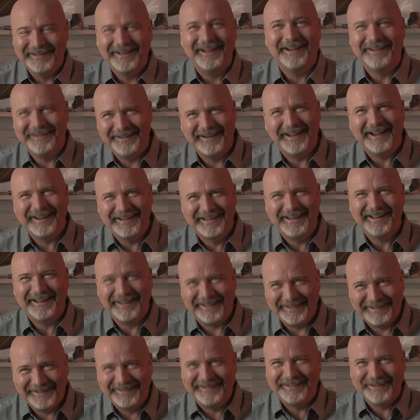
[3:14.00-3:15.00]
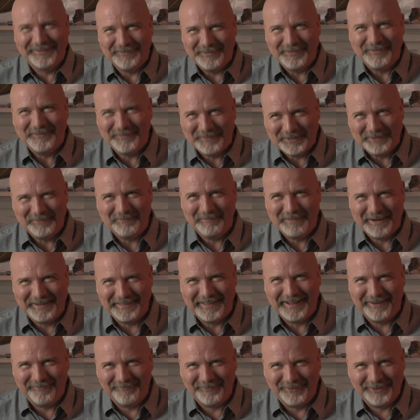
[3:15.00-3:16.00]
yeah, I get it. You've made
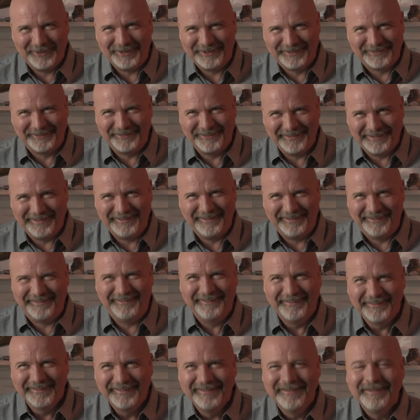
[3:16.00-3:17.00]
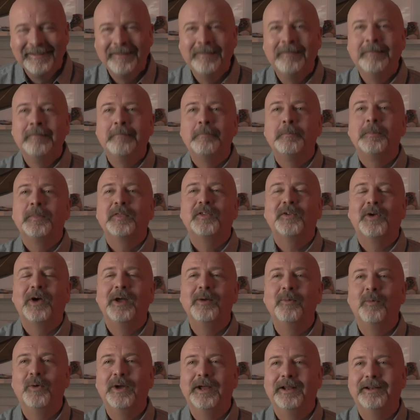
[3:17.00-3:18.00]
that very clear. So I
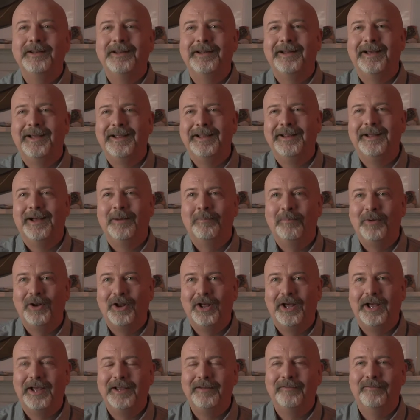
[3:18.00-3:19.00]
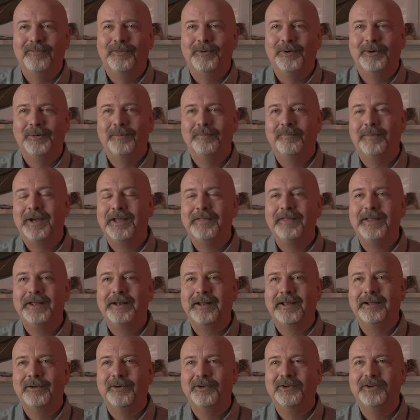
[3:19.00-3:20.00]
went and I applied for, by then
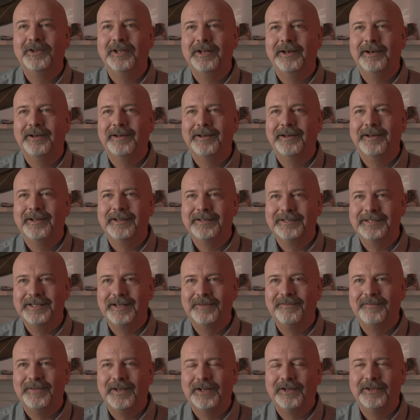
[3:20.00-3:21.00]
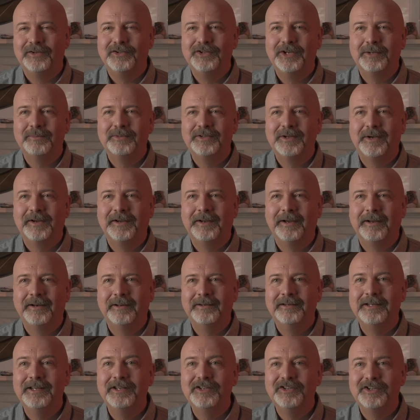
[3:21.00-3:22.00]
I couldn't get an NSF fellowship, so I got a
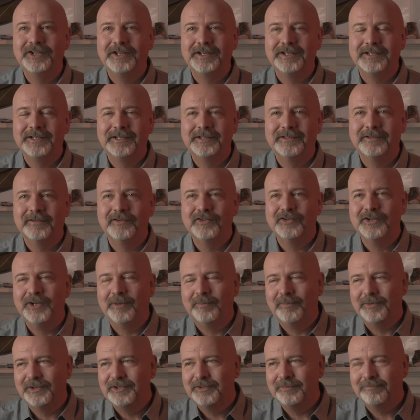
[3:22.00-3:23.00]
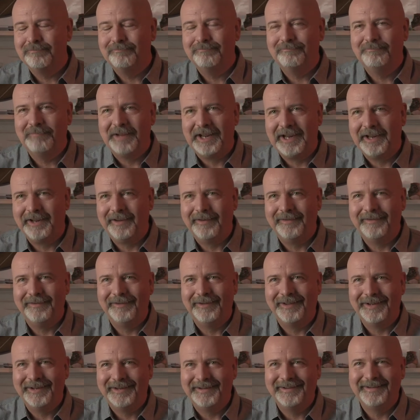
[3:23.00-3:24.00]
teaching assistantship, which paid
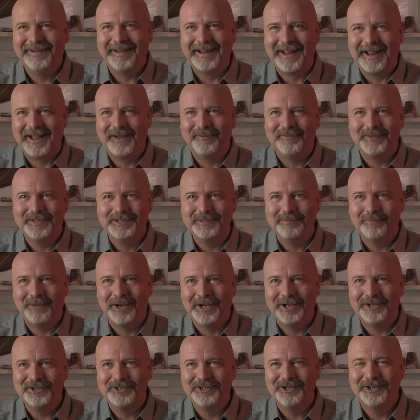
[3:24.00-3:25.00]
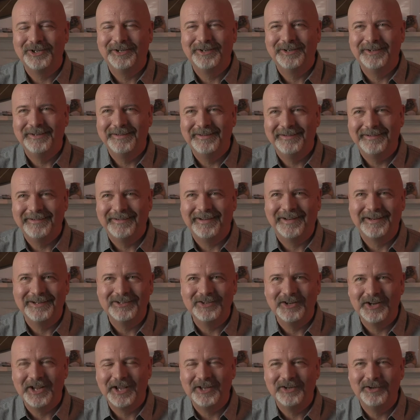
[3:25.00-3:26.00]
like half as much, and I
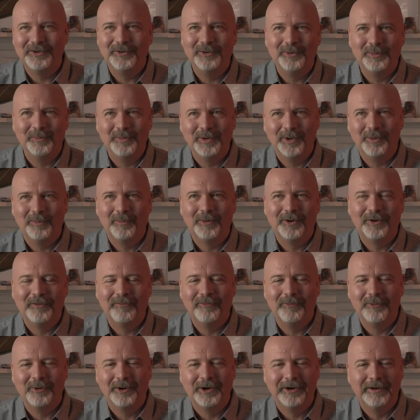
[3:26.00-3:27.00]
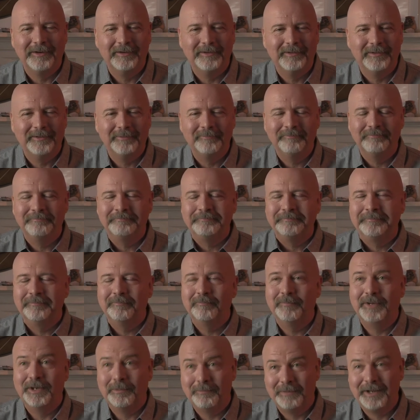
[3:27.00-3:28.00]
actually had to do real work for it,
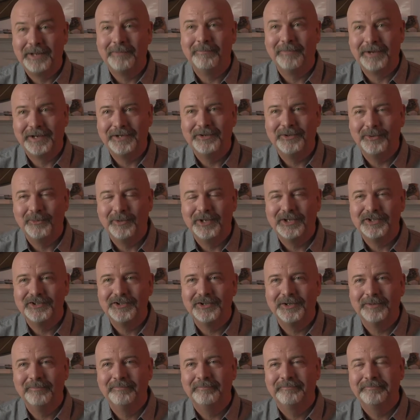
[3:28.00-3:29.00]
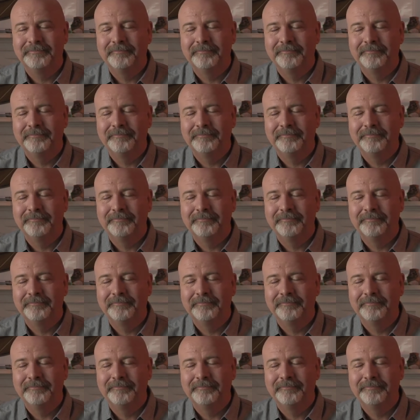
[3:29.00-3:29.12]
but it paid my tuition.